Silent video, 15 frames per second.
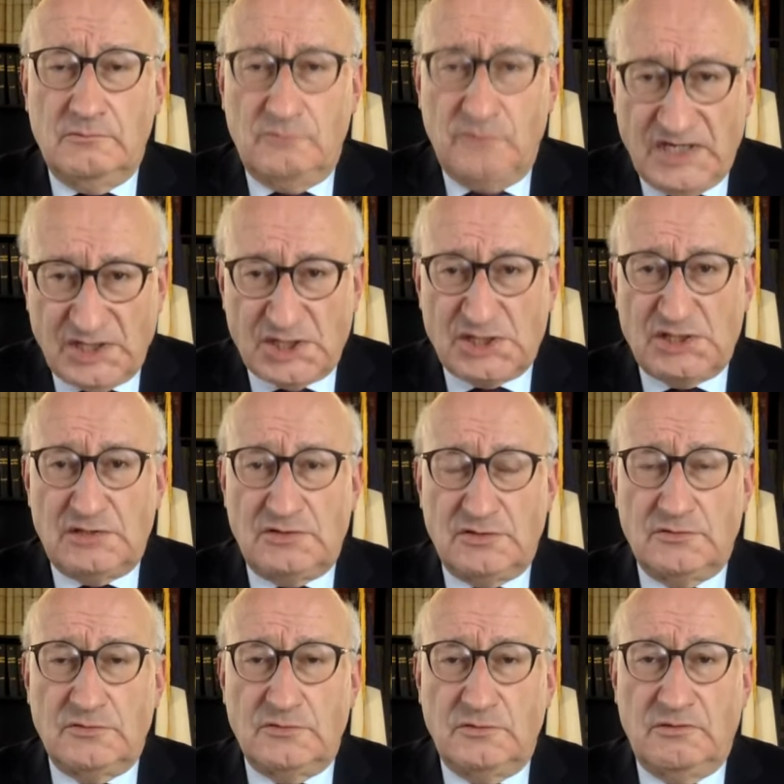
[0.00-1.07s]
wish
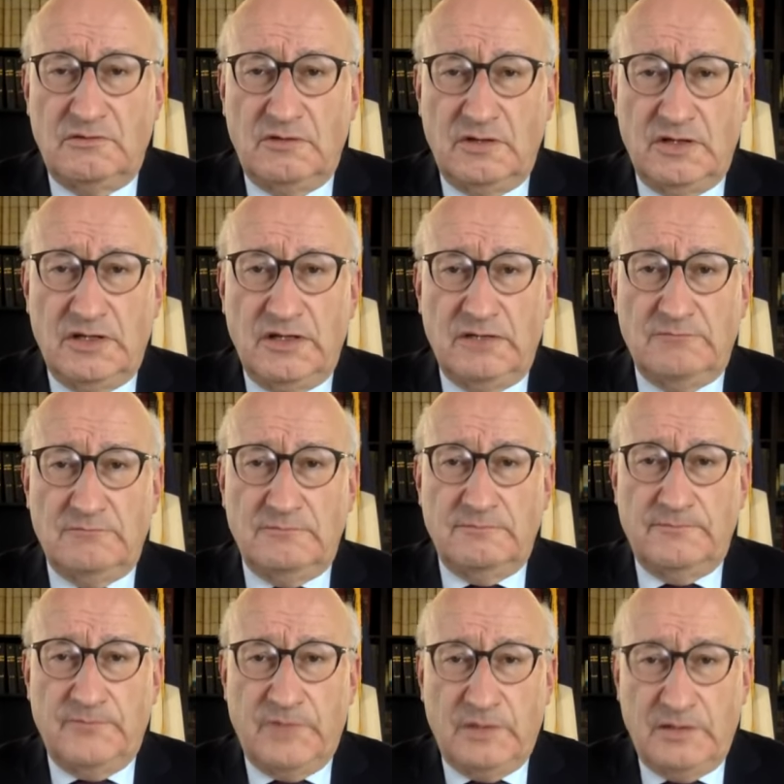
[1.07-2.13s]
to
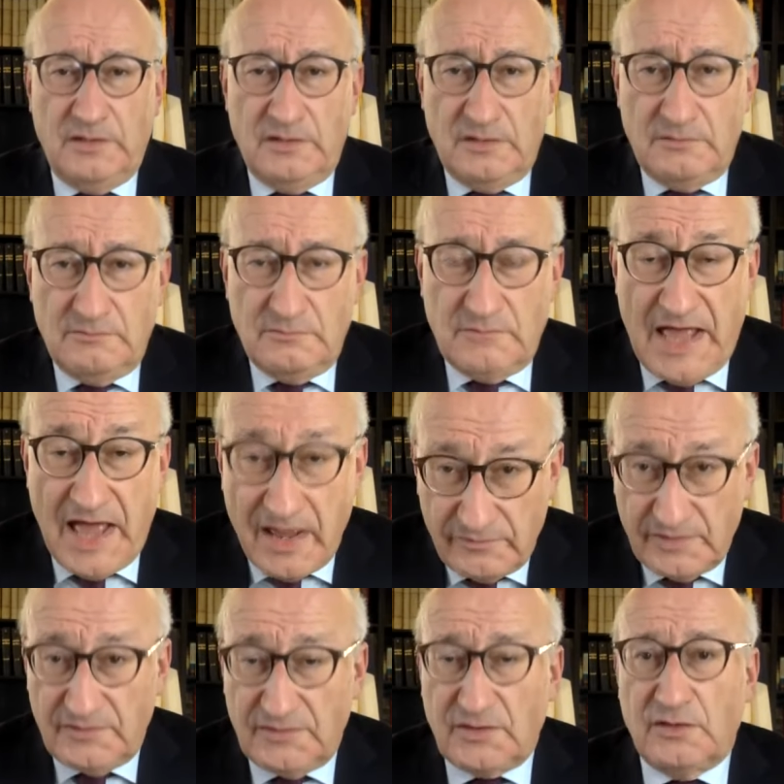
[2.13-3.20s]

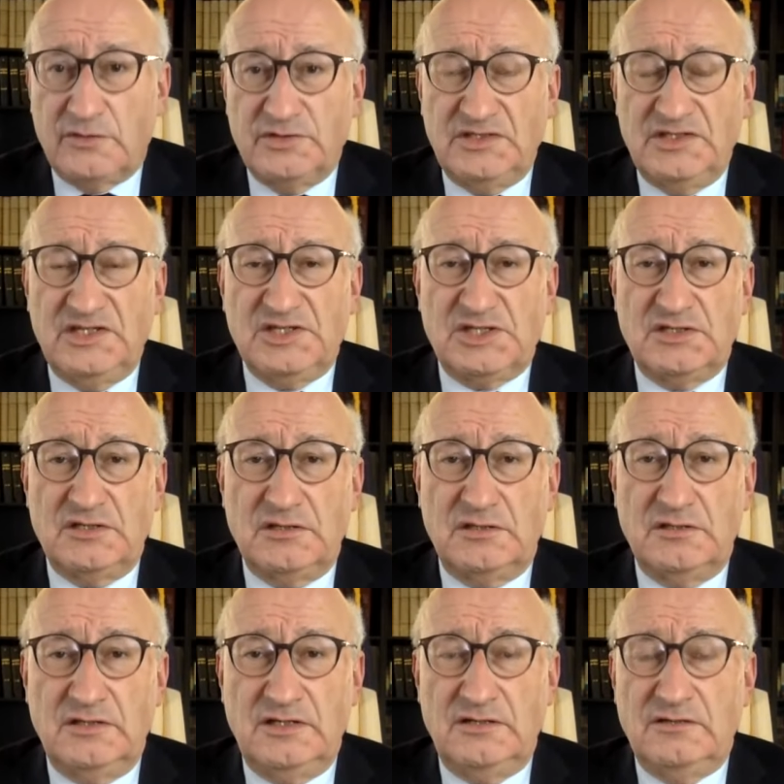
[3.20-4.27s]
have this
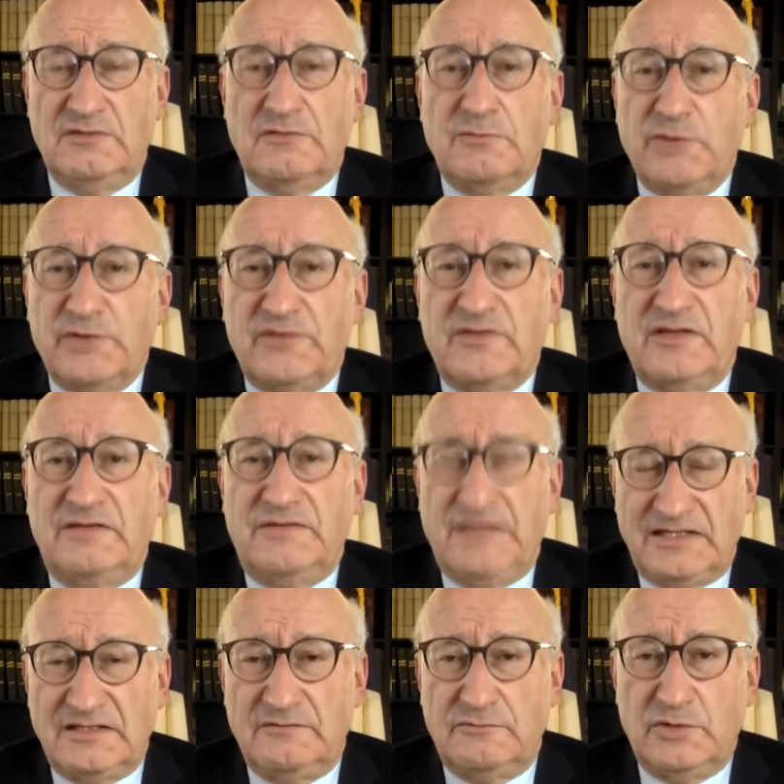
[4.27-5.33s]
coordination in the most
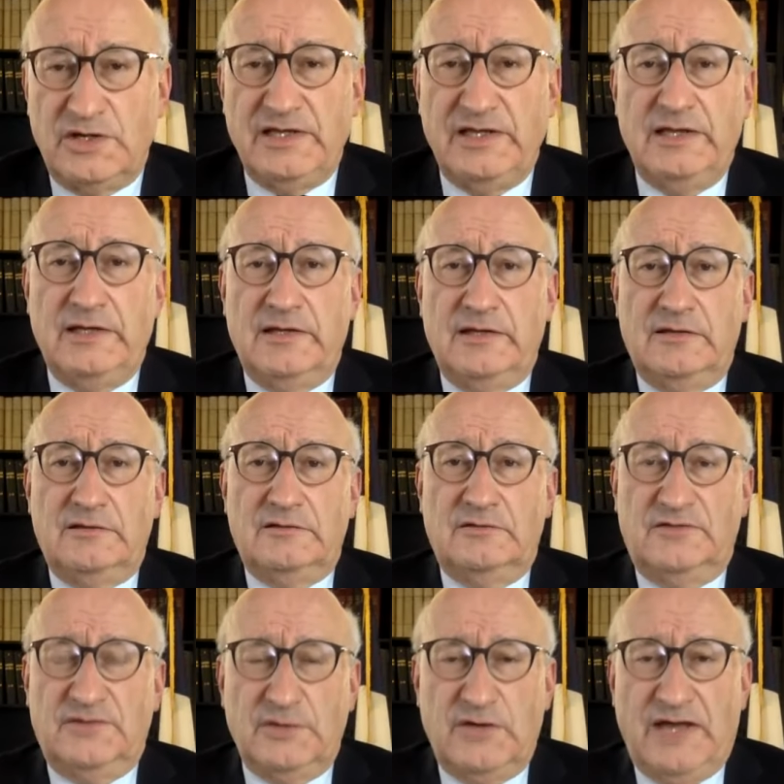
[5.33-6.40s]
effective way.
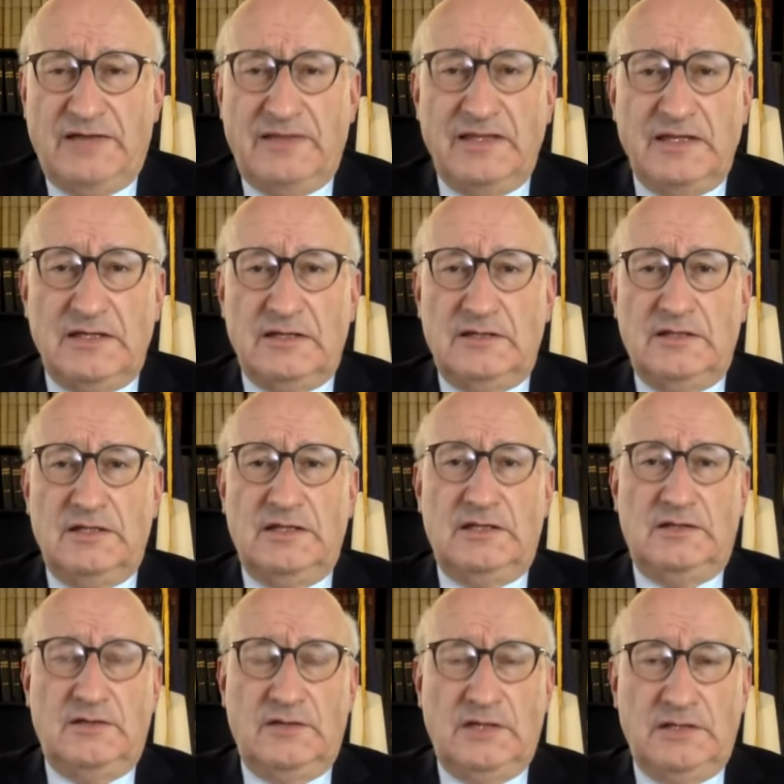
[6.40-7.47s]
So I think
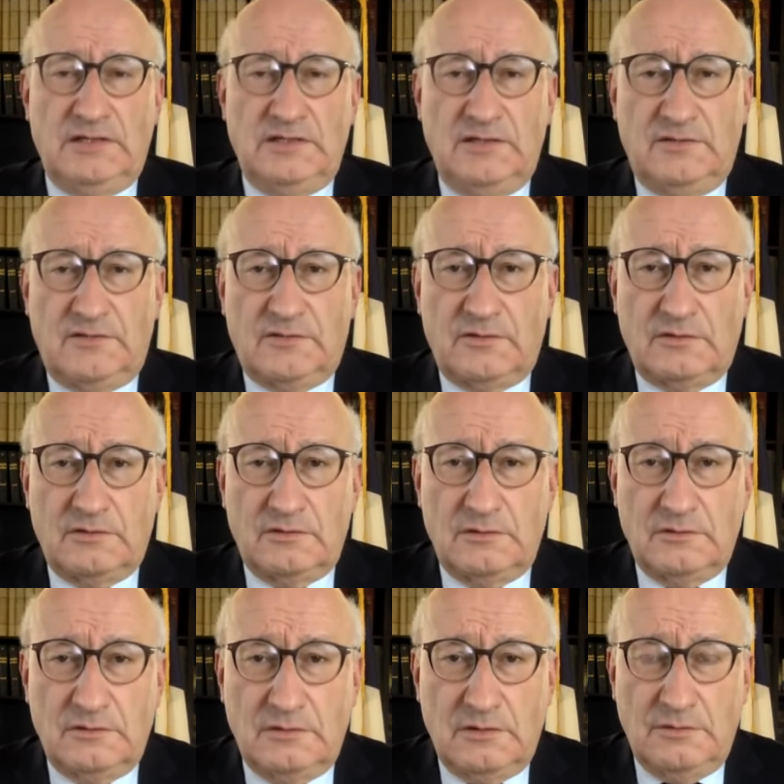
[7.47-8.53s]
it is
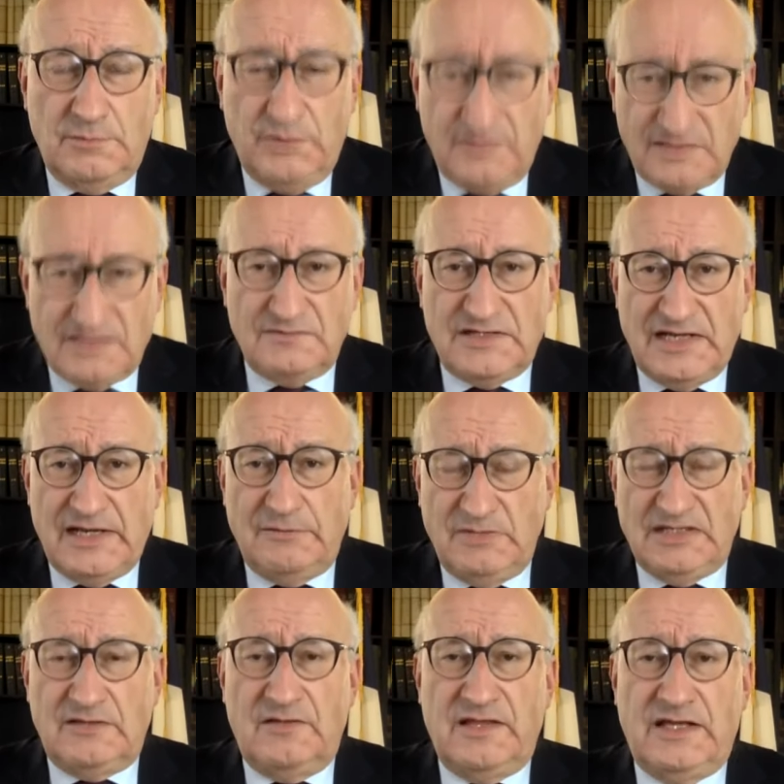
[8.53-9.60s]
a positive
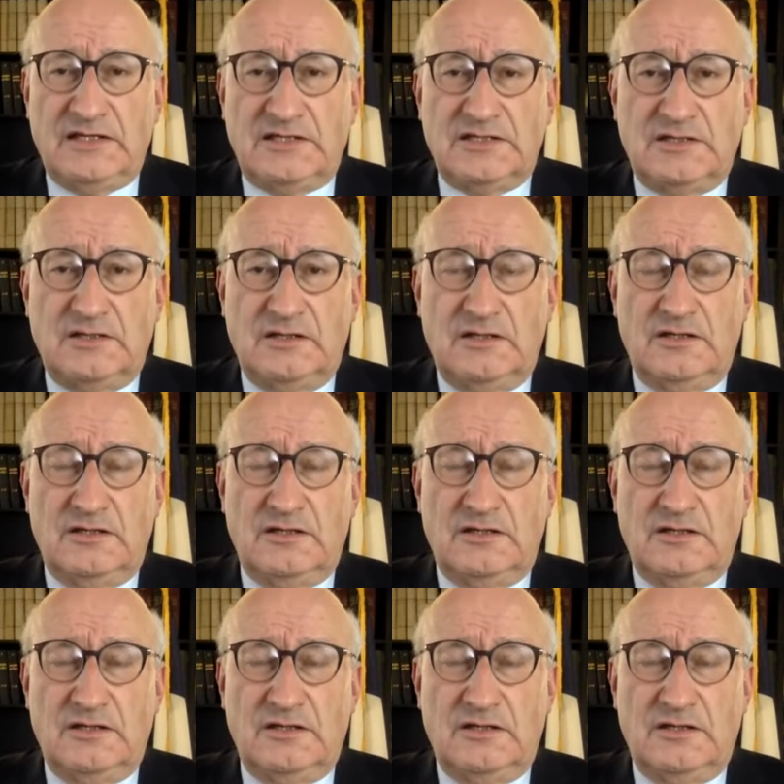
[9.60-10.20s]
dynamic that